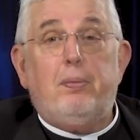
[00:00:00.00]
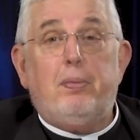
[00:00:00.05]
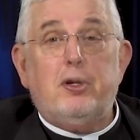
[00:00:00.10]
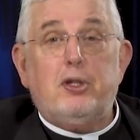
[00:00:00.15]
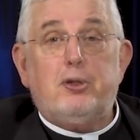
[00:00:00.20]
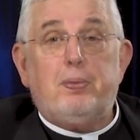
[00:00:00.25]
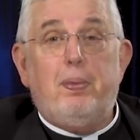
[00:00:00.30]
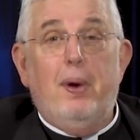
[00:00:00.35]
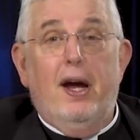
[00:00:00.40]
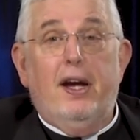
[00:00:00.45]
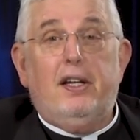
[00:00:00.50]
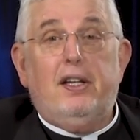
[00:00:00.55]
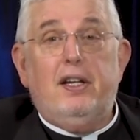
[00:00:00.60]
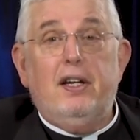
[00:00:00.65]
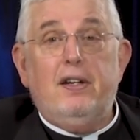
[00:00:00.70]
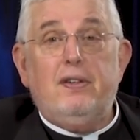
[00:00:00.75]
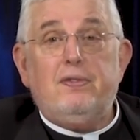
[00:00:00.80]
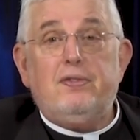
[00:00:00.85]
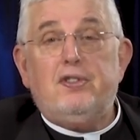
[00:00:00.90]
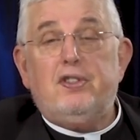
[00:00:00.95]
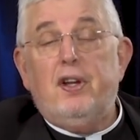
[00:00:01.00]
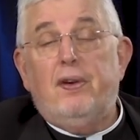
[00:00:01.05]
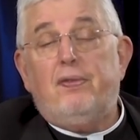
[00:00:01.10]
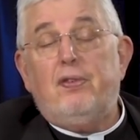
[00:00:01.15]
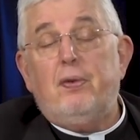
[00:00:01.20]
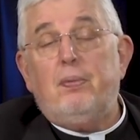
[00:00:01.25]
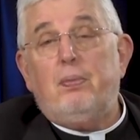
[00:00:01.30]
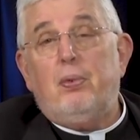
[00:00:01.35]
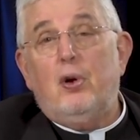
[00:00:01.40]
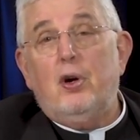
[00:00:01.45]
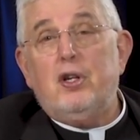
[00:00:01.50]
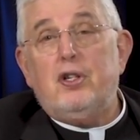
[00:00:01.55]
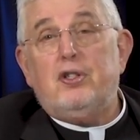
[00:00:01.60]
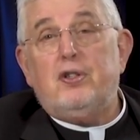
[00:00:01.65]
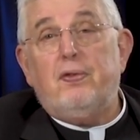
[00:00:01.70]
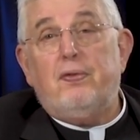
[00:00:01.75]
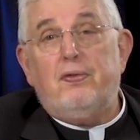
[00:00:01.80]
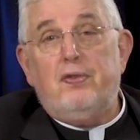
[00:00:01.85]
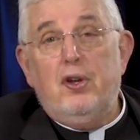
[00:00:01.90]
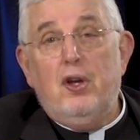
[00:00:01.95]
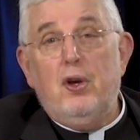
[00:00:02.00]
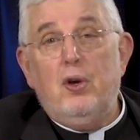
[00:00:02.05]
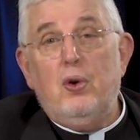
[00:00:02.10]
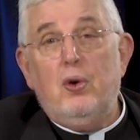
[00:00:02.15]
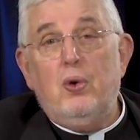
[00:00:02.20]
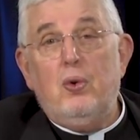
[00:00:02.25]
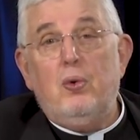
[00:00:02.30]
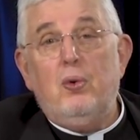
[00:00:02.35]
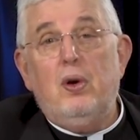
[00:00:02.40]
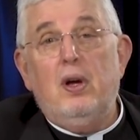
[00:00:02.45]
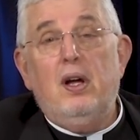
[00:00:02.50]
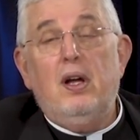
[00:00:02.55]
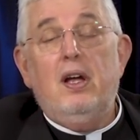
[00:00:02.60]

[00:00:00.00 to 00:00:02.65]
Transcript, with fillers: perspectives, different points of view,